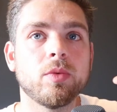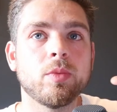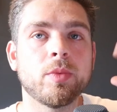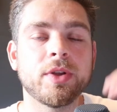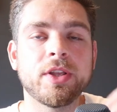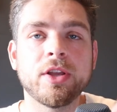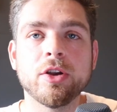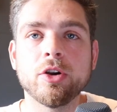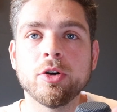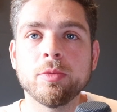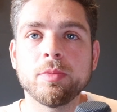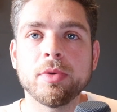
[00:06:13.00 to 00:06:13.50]

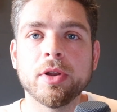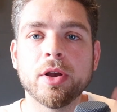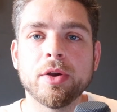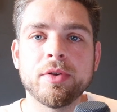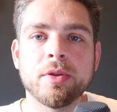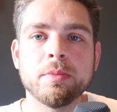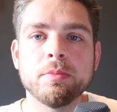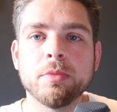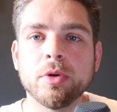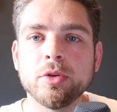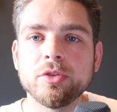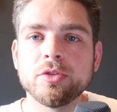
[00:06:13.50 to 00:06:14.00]
when you're
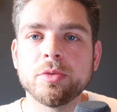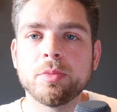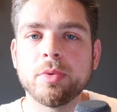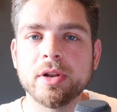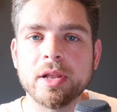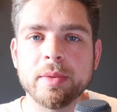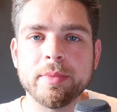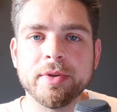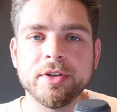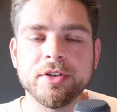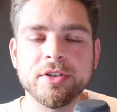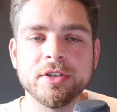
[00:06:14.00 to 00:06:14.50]
uploading multiple
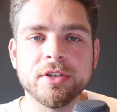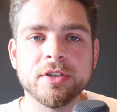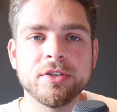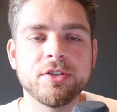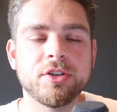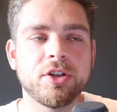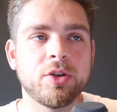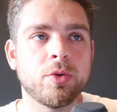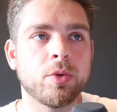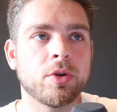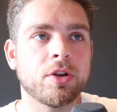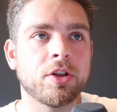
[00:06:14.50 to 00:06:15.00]

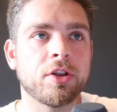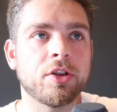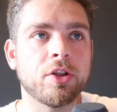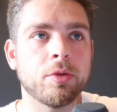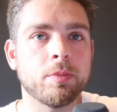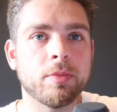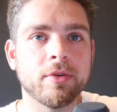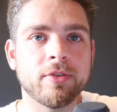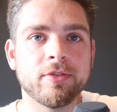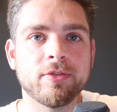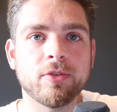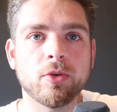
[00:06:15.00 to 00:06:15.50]
images, you want to do
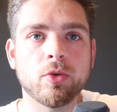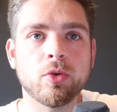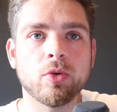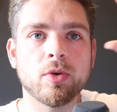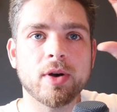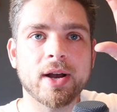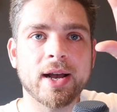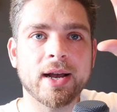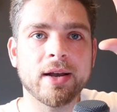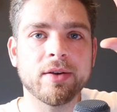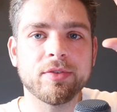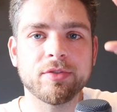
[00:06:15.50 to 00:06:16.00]

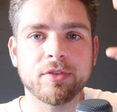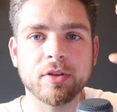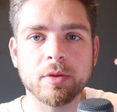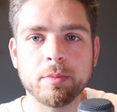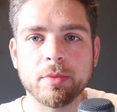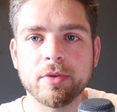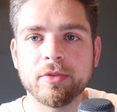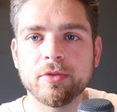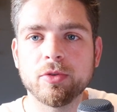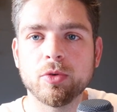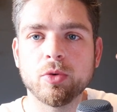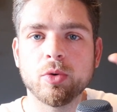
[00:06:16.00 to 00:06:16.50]
before, after,
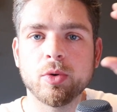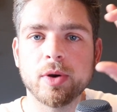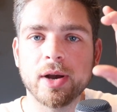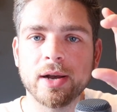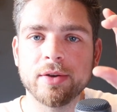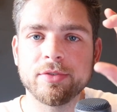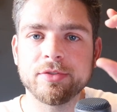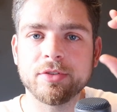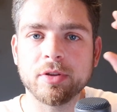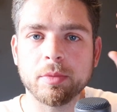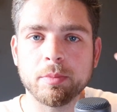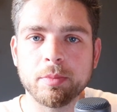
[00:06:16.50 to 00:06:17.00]
before,
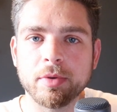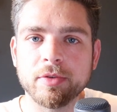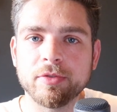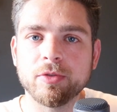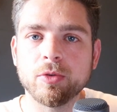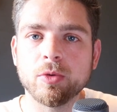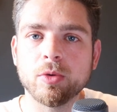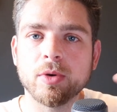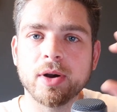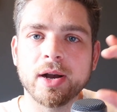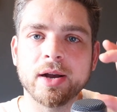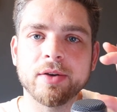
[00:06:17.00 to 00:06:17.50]
after,
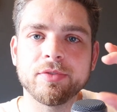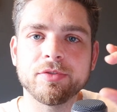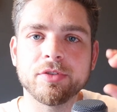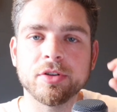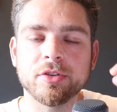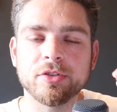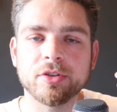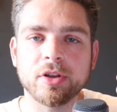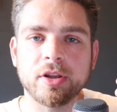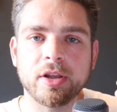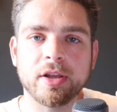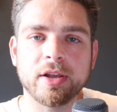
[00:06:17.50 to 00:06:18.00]
before, after.
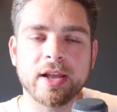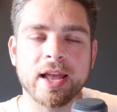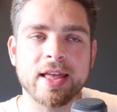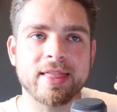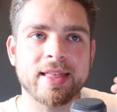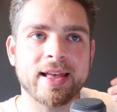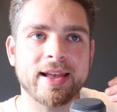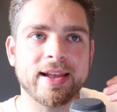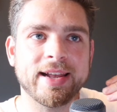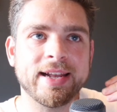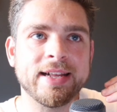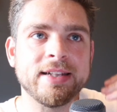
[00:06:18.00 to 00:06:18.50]
So you get
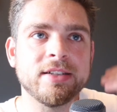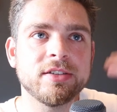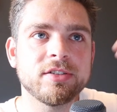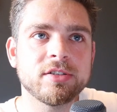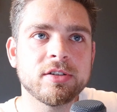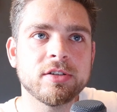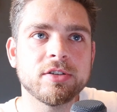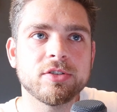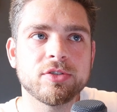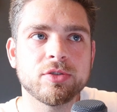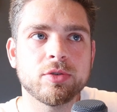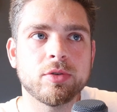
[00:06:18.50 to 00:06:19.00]
that
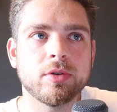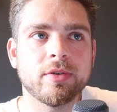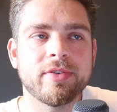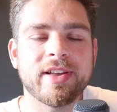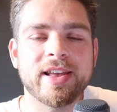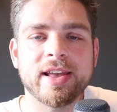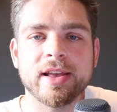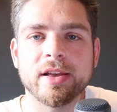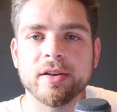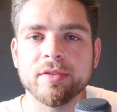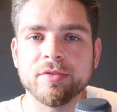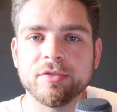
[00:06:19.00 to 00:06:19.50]
instant sort of
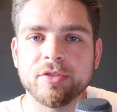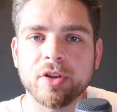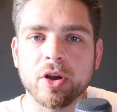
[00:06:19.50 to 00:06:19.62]
hit of